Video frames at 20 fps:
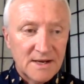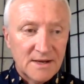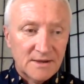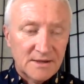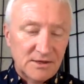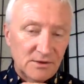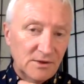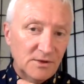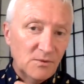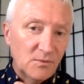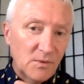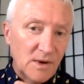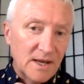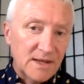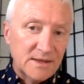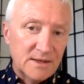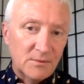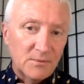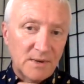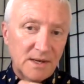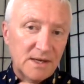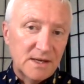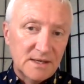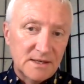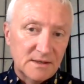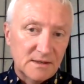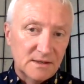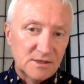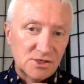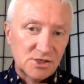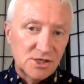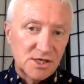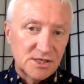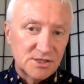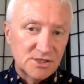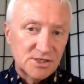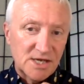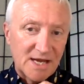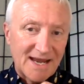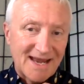The only way that we can
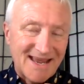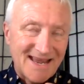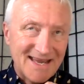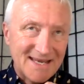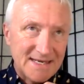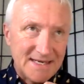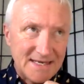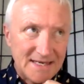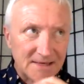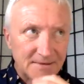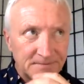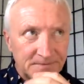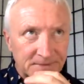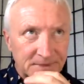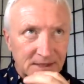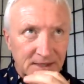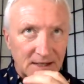judge any